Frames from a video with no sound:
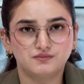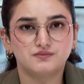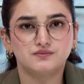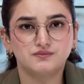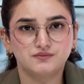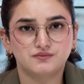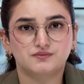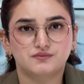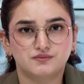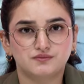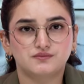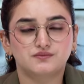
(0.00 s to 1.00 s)

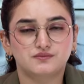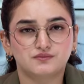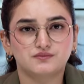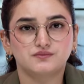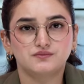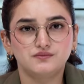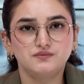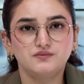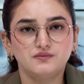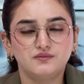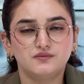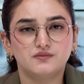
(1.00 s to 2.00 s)

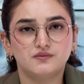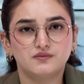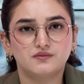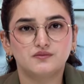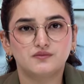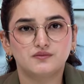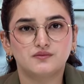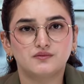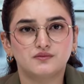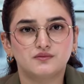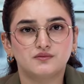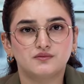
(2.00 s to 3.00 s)

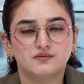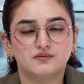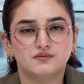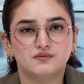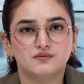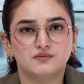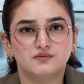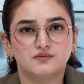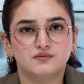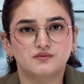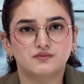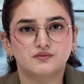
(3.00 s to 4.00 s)

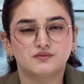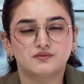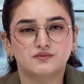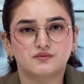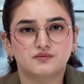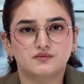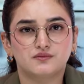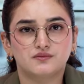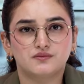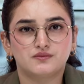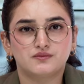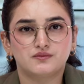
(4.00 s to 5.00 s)

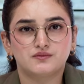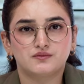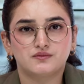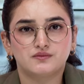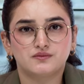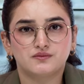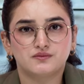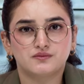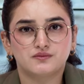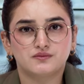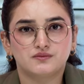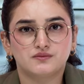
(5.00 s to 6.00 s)
This person isn't speaking.